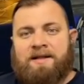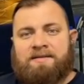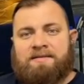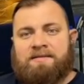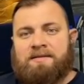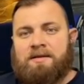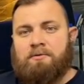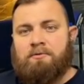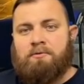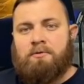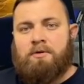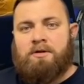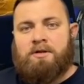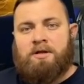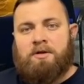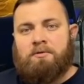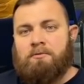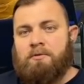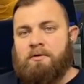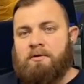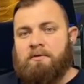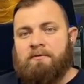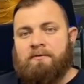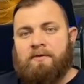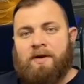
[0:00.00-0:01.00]
They were they
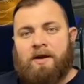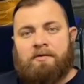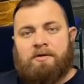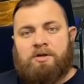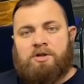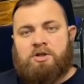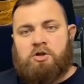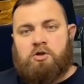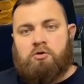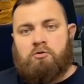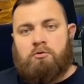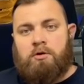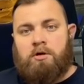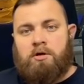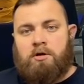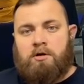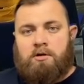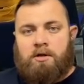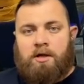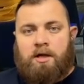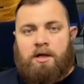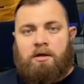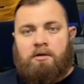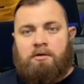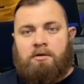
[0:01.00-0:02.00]
were very short.
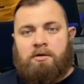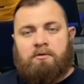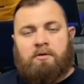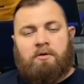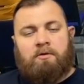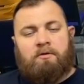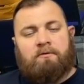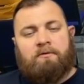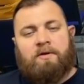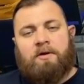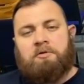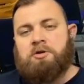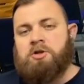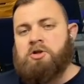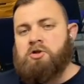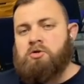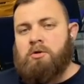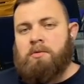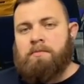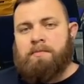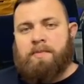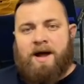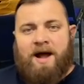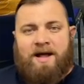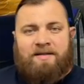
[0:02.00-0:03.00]
Like they were very short
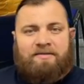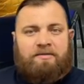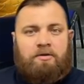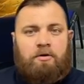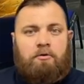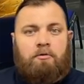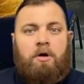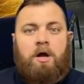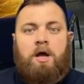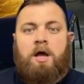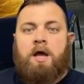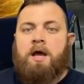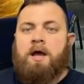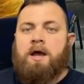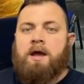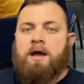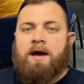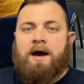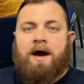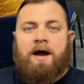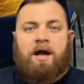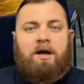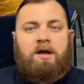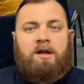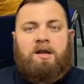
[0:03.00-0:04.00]
bats. So I
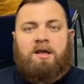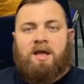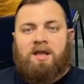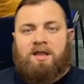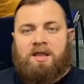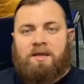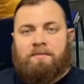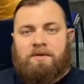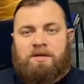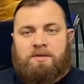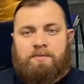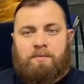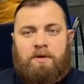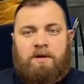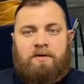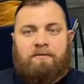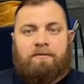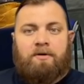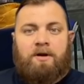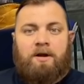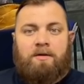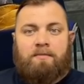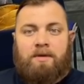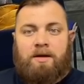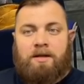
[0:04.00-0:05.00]
couldn't get that much money for
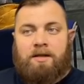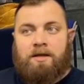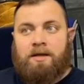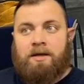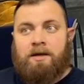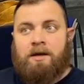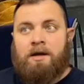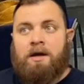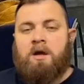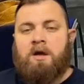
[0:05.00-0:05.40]
them either.